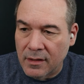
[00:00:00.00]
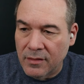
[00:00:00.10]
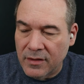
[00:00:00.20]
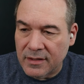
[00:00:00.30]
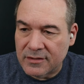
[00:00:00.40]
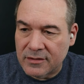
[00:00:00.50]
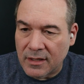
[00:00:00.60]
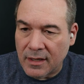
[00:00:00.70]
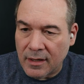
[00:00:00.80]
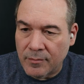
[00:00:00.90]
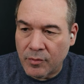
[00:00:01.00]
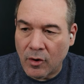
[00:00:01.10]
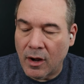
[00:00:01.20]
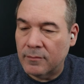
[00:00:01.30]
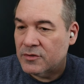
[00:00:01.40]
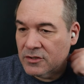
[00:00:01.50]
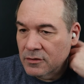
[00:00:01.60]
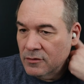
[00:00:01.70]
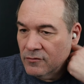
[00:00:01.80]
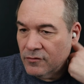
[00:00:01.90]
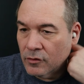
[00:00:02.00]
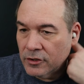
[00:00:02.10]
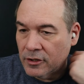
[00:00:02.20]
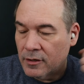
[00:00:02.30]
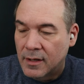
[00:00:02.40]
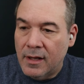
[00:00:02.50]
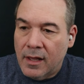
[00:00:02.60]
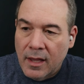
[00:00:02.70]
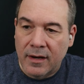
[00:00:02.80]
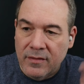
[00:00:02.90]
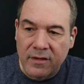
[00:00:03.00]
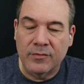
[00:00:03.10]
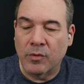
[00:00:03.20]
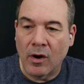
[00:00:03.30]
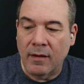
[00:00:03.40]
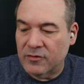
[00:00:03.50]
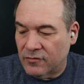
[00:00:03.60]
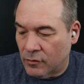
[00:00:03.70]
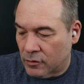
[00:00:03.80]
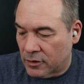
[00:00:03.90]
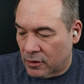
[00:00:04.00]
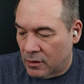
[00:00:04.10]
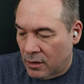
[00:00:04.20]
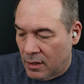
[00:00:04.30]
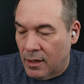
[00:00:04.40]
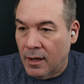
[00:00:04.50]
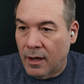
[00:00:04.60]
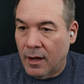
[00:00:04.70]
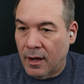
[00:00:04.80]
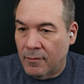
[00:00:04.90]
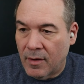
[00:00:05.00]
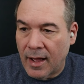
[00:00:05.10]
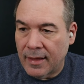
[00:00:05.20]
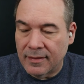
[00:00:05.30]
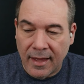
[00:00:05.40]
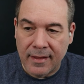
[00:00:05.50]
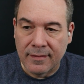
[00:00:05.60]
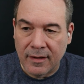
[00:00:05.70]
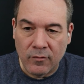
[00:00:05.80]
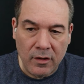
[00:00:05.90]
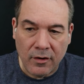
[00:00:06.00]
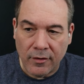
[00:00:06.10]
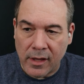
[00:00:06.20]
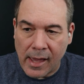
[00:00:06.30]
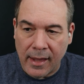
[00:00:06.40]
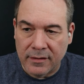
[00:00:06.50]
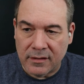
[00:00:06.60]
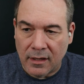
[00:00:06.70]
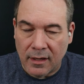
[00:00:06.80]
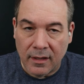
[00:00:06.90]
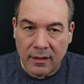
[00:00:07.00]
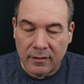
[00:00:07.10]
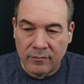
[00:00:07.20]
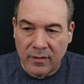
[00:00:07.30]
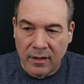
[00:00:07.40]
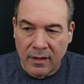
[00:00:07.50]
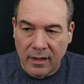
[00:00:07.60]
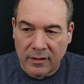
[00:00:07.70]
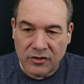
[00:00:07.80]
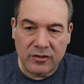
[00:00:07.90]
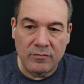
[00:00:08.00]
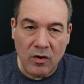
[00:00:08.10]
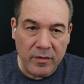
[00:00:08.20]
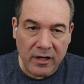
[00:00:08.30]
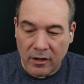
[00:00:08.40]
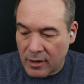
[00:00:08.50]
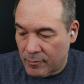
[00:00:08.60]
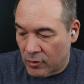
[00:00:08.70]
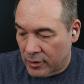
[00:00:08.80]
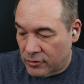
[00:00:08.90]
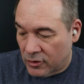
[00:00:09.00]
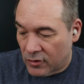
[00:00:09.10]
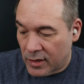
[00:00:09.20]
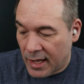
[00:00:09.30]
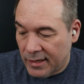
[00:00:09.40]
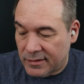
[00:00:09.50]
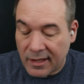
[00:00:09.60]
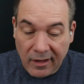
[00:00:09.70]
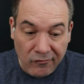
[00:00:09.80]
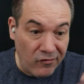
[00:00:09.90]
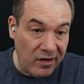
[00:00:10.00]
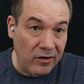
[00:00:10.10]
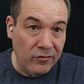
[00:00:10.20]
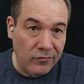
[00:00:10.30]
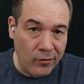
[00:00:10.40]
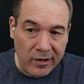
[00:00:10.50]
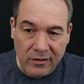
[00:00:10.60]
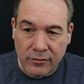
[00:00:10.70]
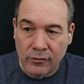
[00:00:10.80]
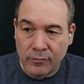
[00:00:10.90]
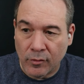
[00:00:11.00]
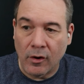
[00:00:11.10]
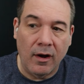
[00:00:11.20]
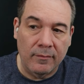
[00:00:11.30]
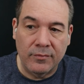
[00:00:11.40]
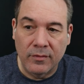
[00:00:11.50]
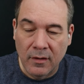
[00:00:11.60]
this prompts folder. And in this prompts folder, I likely will create, in just a moment here, I'm going to create a video 42 prompt